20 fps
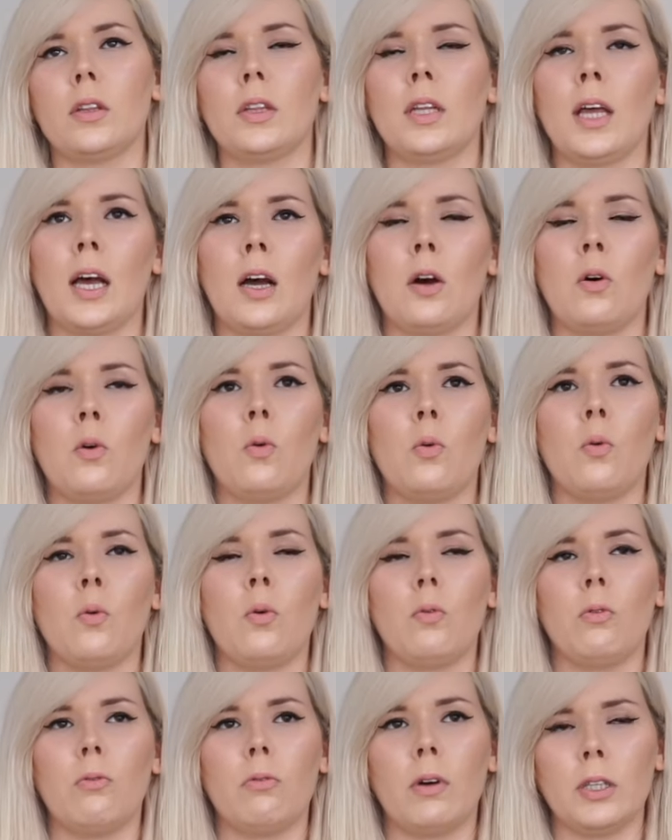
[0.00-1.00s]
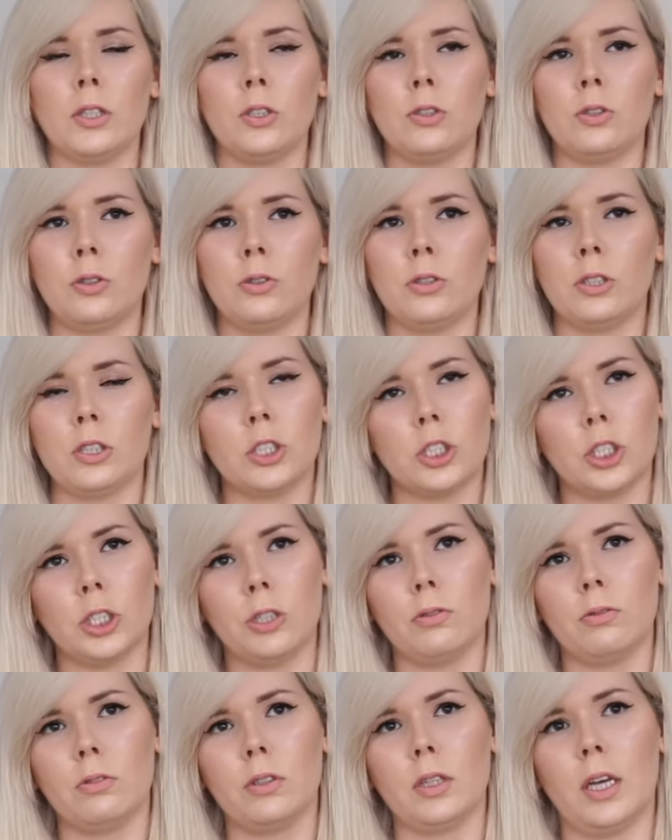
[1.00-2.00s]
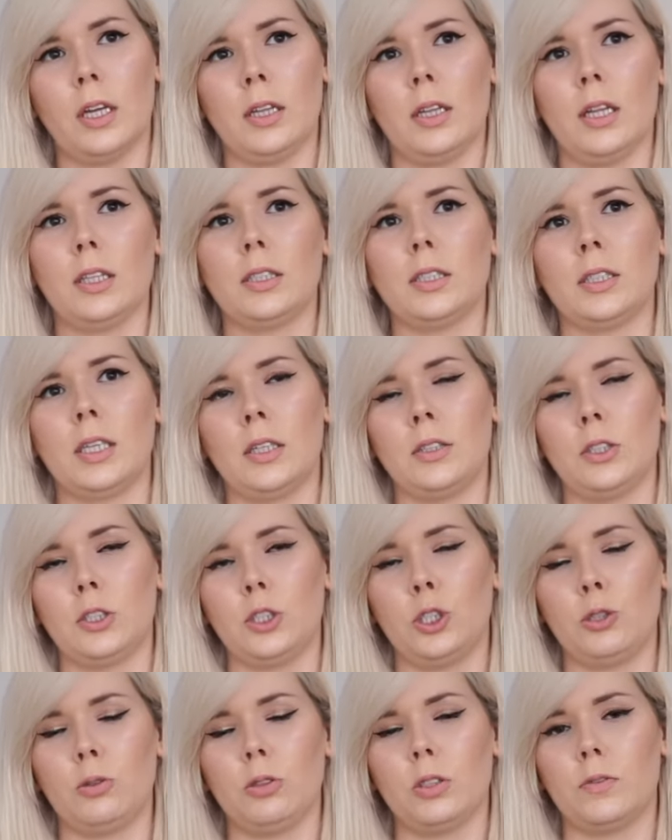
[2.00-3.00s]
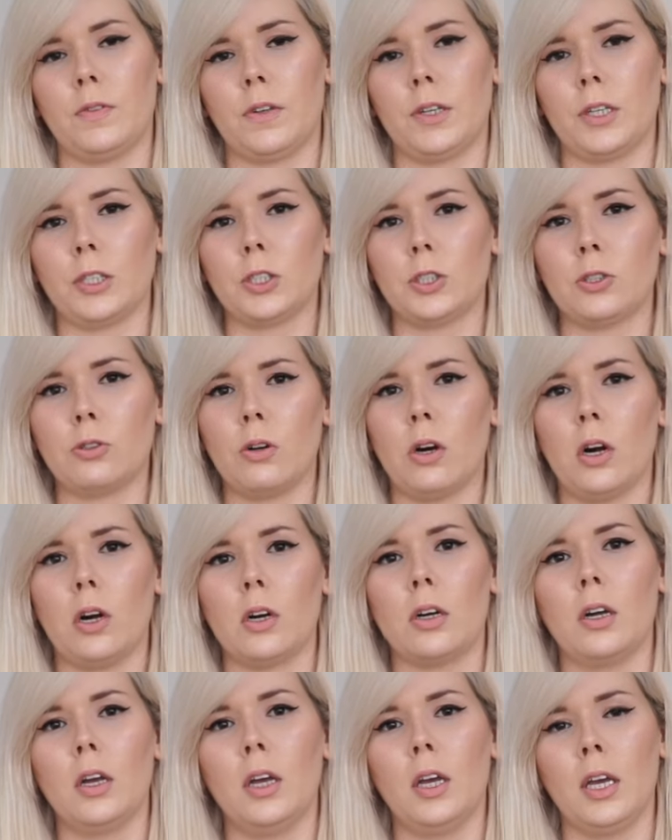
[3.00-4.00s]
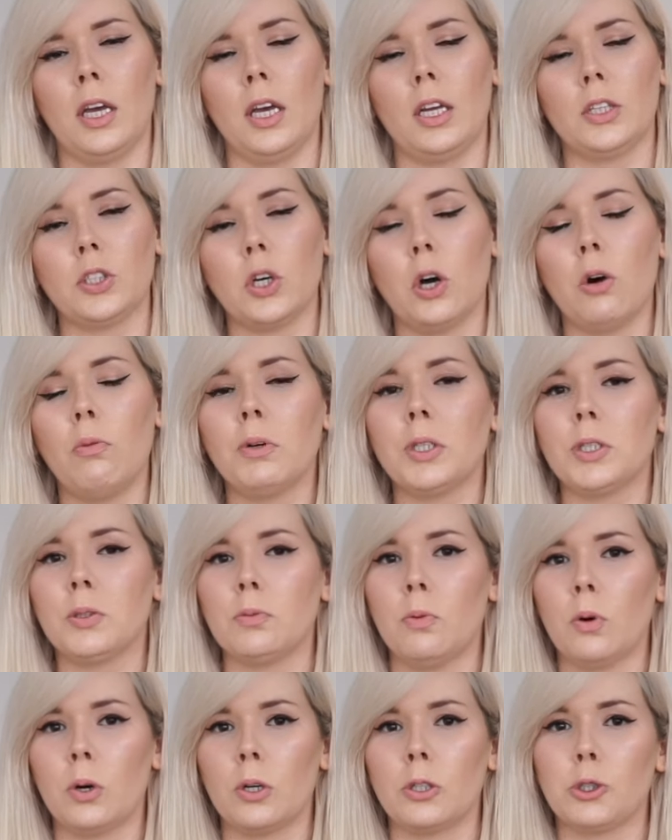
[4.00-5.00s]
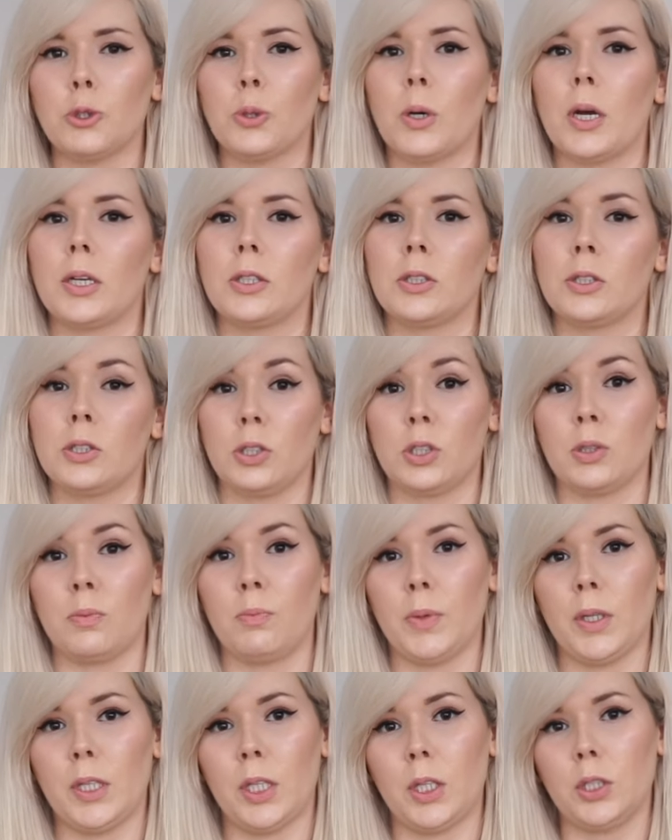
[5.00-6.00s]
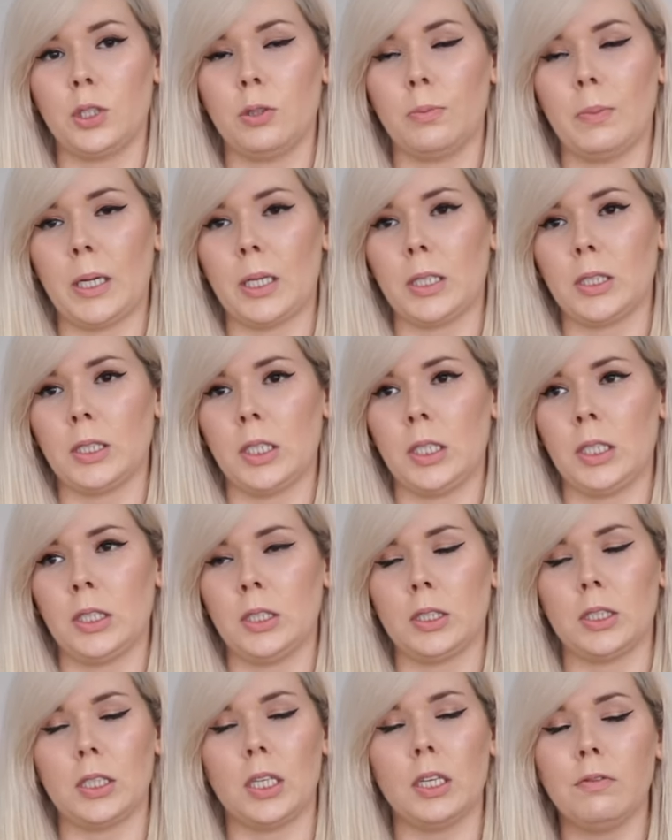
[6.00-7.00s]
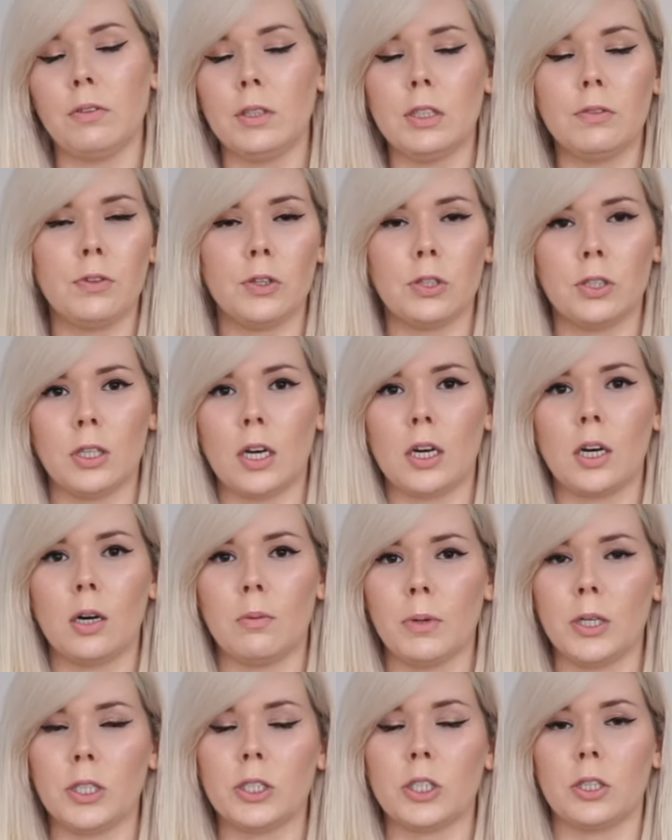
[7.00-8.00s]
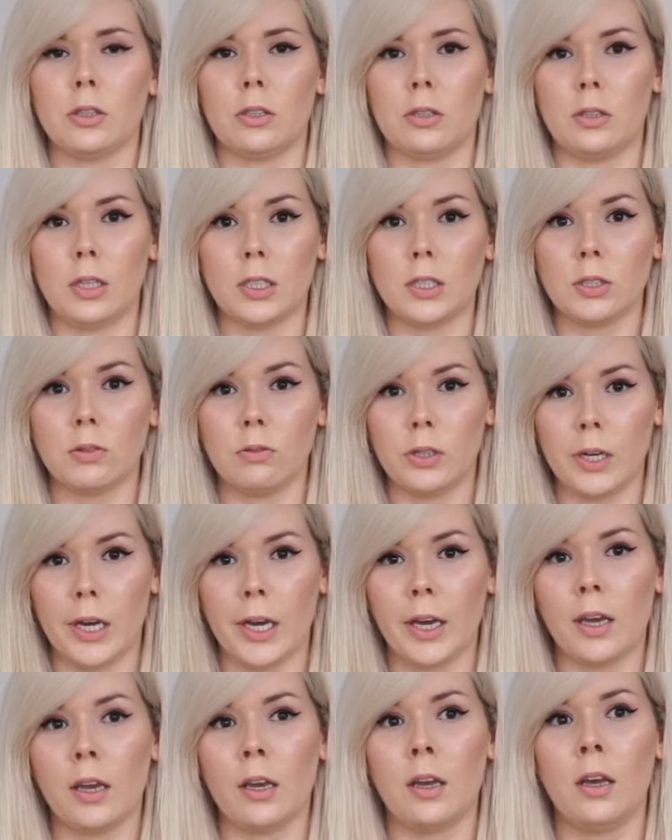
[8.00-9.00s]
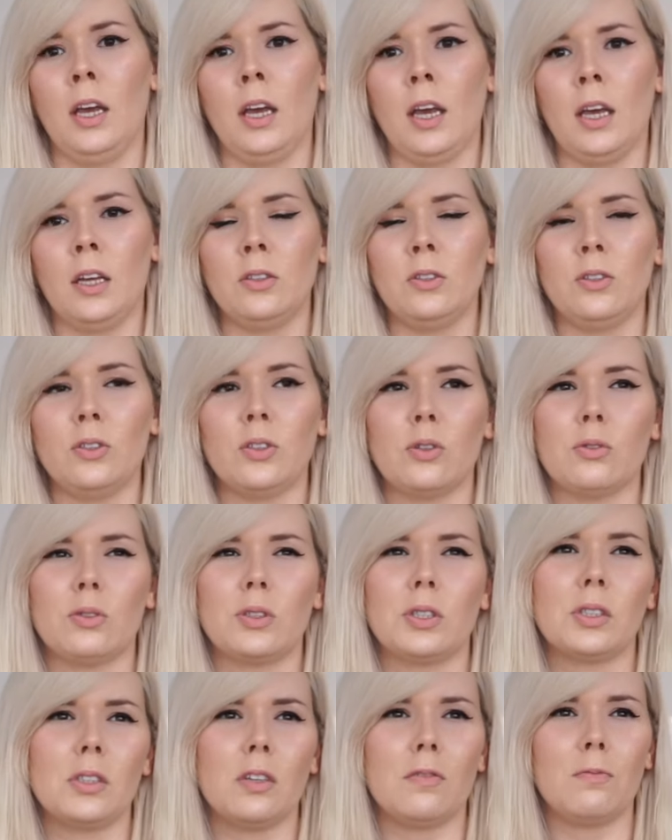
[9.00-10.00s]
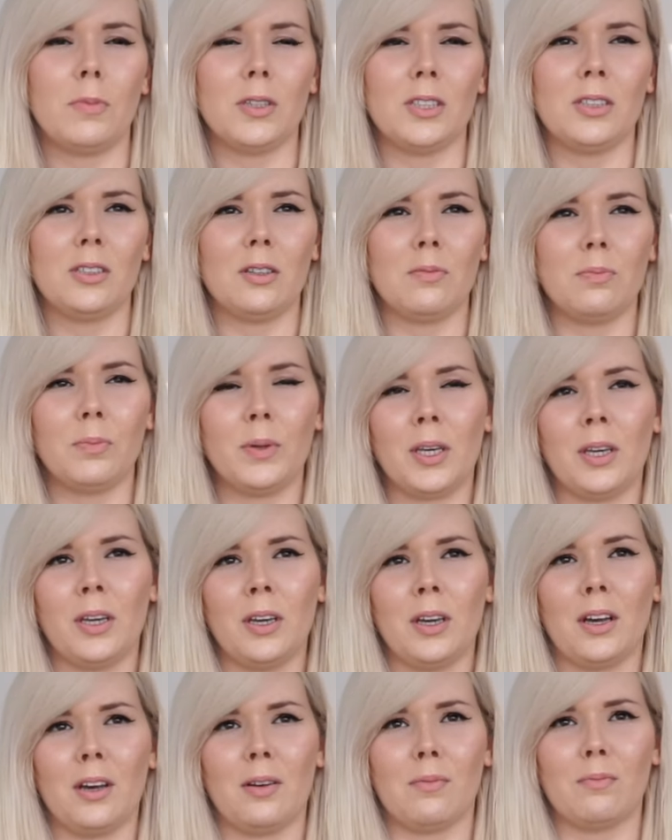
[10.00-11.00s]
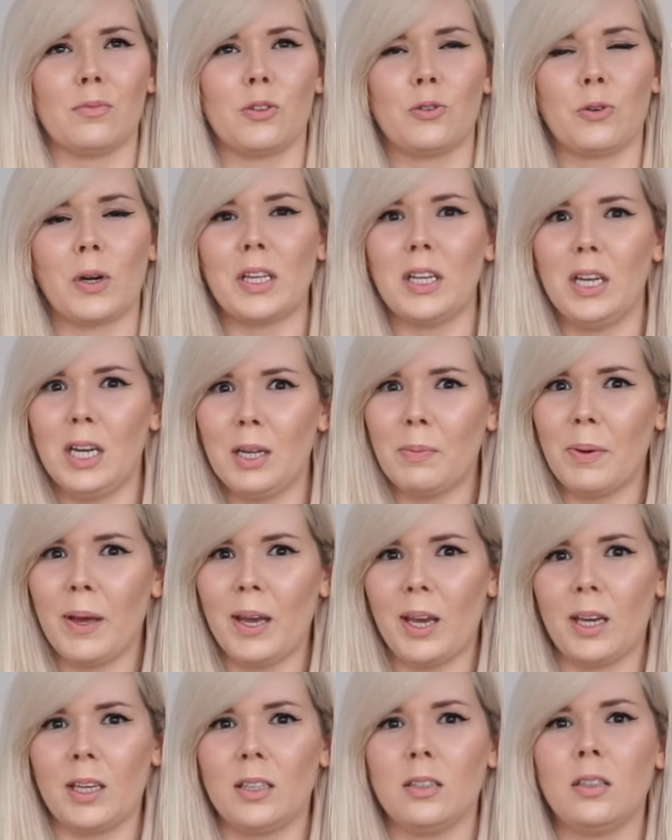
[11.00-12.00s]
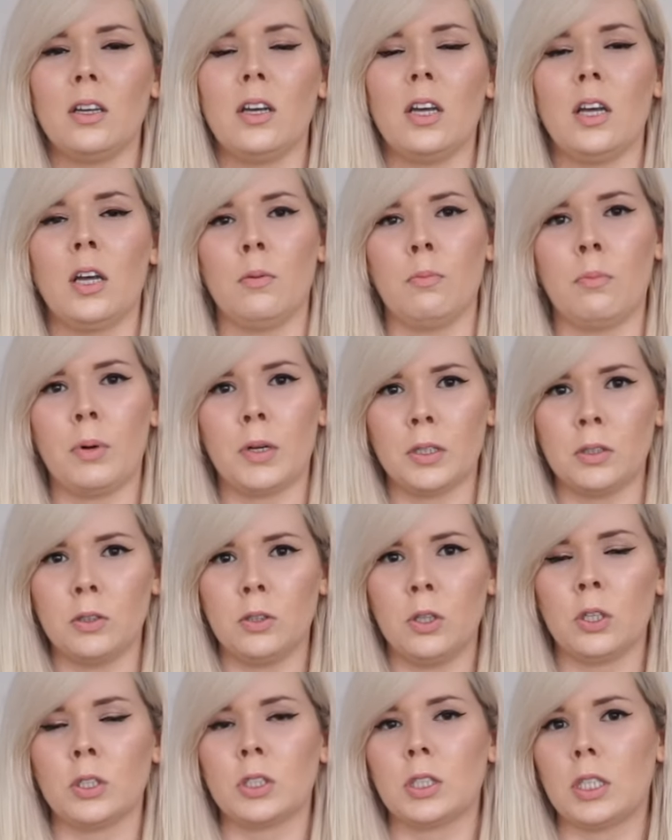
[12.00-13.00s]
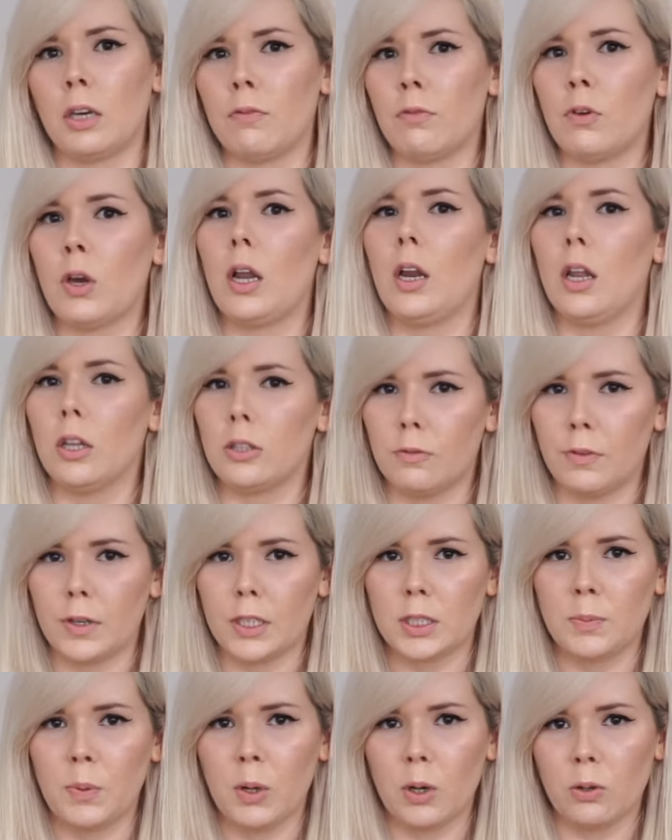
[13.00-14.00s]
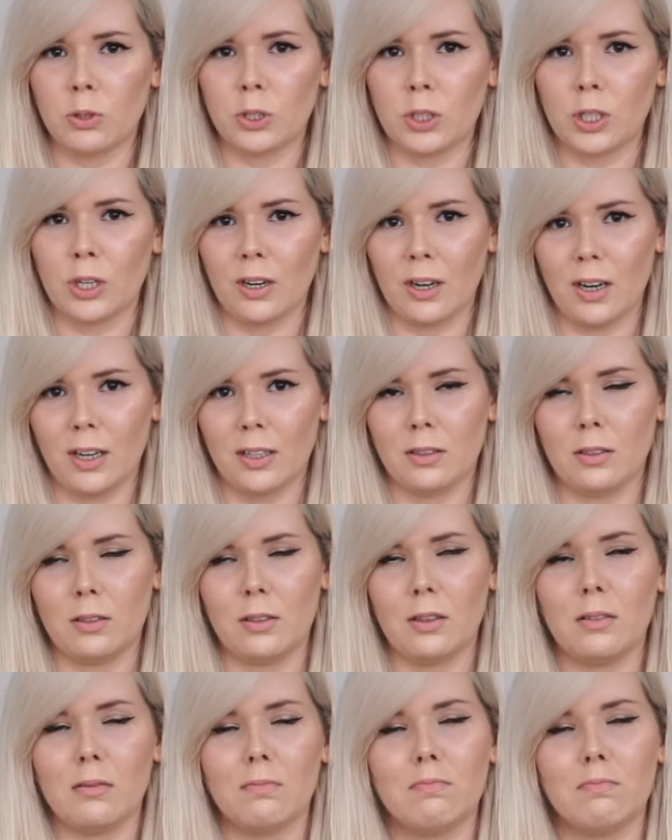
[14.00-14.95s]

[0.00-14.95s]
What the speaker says: Now, when you do the shoot, and let's say the shoot is very strong, it's always worth trying to submit it to magazines. Even if you're not commissioned, that's okay. And, you know, the stuff might not be greatly paid, but it does give you a lot of exposure. And